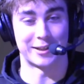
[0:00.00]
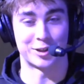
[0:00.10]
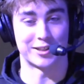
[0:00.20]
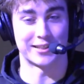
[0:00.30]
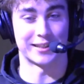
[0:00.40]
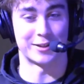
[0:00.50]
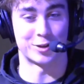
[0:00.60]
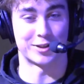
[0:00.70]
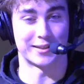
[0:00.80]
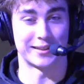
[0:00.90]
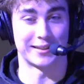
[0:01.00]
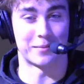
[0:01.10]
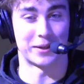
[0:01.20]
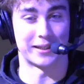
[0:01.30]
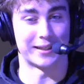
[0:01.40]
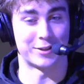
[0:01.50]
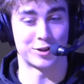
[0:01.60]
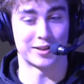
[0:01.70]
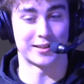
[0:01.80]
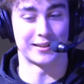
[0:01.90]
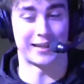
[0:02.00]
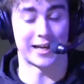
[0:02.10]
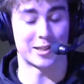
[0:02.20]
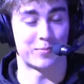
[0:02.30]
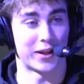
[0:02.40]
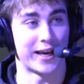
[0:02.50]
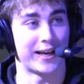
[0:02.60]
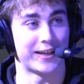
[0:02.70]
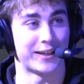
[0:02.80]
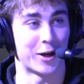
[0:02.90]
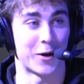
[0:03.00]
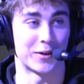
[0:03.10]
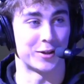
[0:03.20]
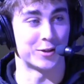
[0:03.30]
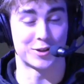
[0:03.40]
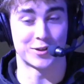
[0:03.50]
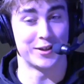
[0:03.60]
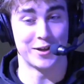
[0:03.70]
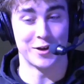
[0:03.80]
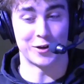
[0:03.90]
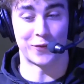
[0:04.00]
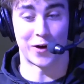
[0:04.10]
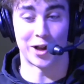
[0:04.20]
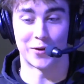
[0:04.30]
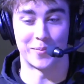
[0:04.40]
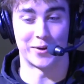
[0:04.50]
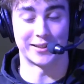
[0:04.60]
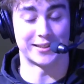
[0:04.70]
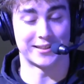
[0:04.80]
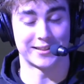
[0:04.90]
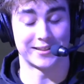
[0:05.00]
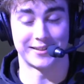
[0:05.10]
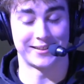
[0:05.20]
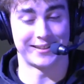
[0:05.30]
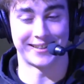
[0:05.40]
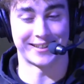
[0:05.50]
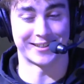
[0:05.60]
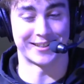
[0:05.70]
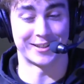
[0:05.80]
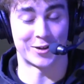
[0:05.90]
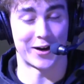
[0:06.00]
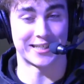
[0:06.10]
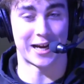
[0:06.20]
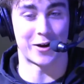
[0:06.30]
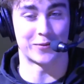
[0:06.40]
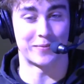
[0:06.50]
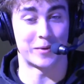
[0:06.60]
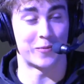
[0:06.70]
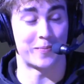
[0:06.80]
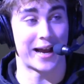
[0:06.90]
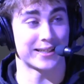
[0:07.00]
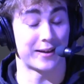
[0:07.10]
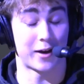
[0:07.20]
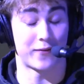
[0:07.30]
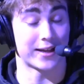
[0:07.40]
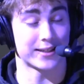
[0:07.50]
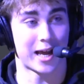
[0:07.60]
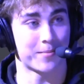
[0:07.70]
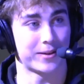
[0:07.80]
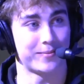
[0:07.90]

It's just I mean, it's just God has a plan, and you follow it. But it's crazy how fast it happened.